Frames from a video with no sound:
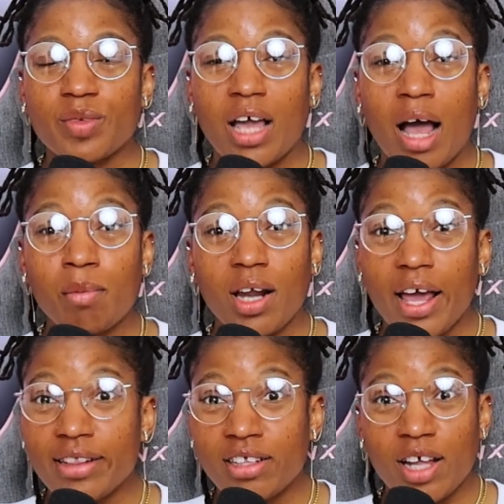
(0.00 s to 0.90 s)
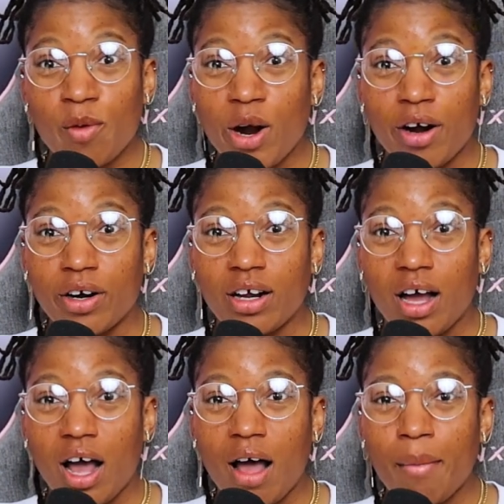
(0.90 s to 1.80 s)
I'm glad that they were.
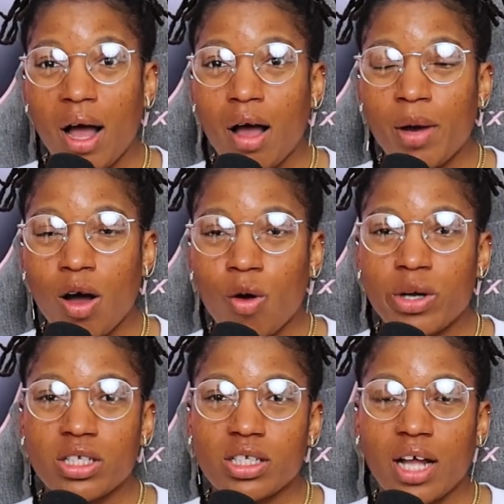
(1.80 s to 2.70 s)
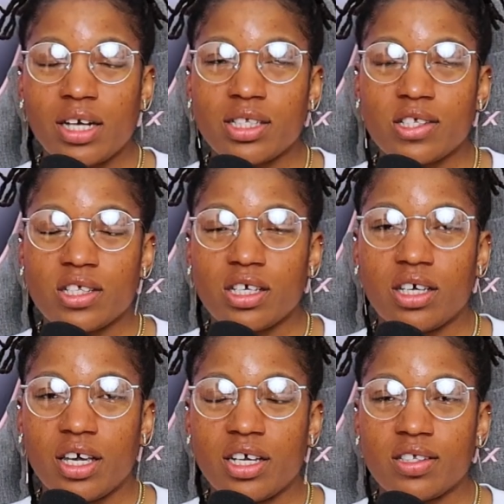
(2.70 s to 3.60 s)
I'm always excited to see
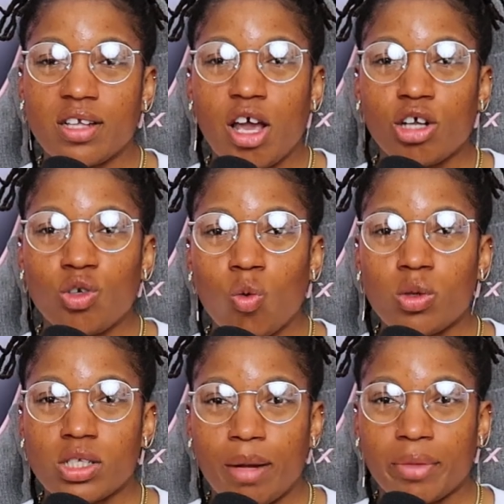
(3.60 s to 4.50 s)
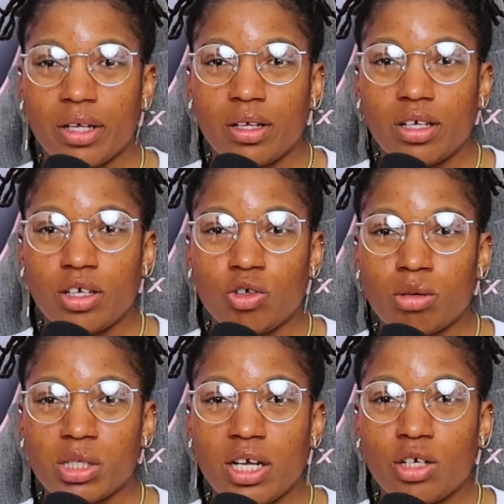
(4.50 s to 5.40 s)
kids doing something. You know
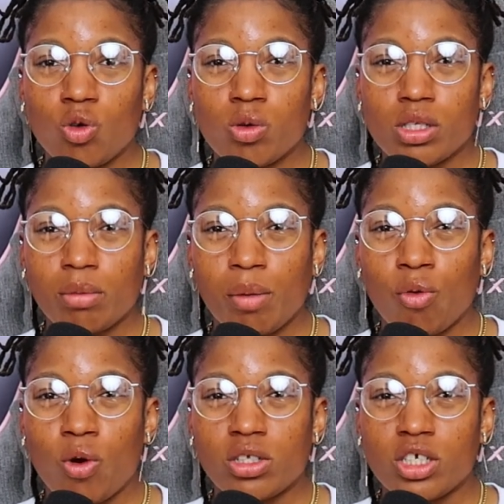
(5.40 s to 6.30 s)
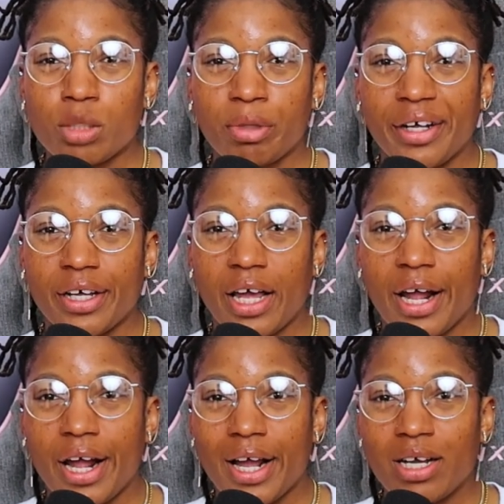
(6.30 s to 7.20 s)
what I'm saying? Doing something more than just playing
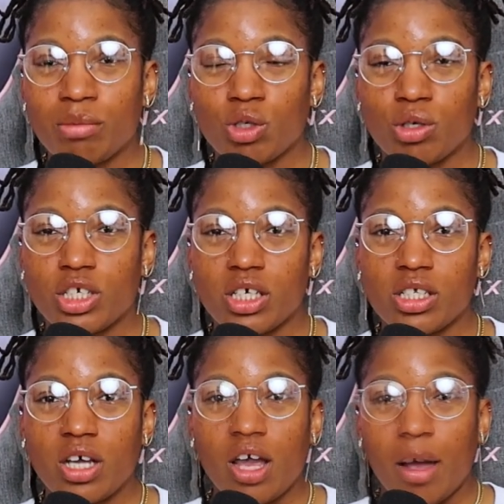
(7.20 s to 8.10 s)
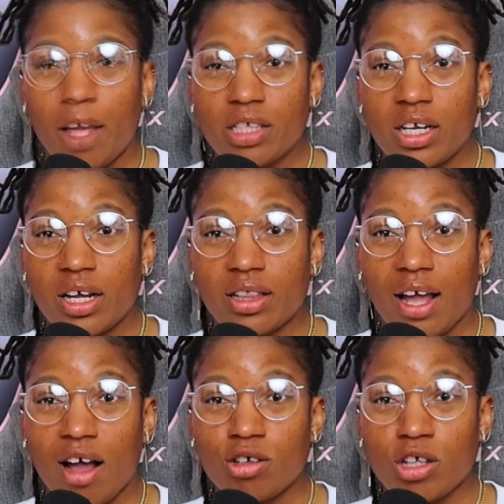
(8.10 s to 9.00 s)
games or just sitting at the
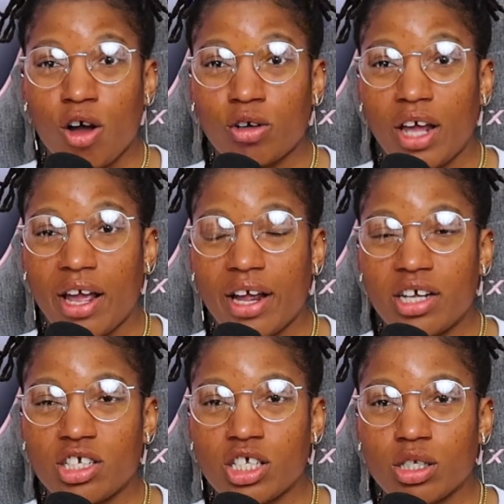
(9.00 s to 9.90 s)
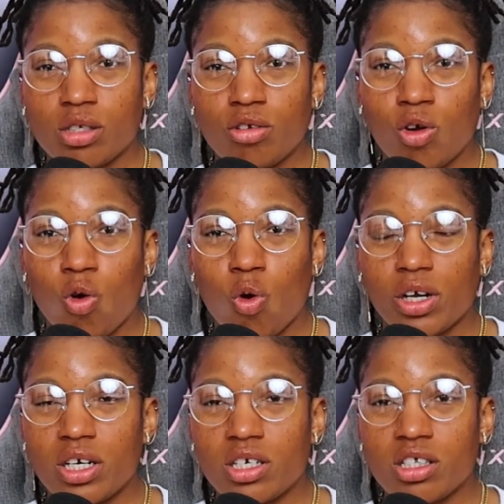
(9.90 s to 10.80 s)
house all day and just, or
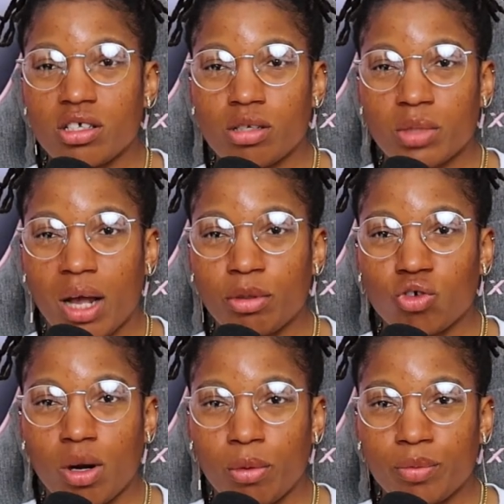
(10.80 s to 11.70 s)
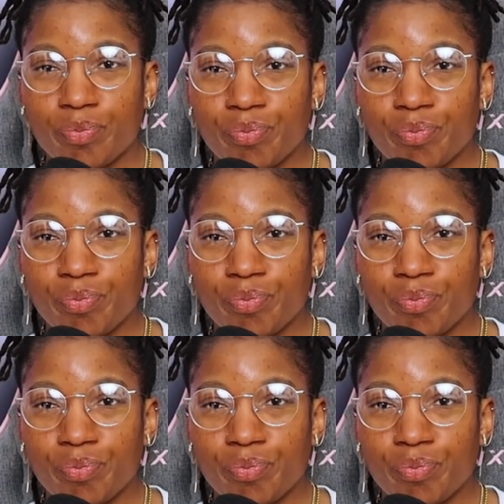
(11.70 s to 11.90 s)
getting into some type of trouble.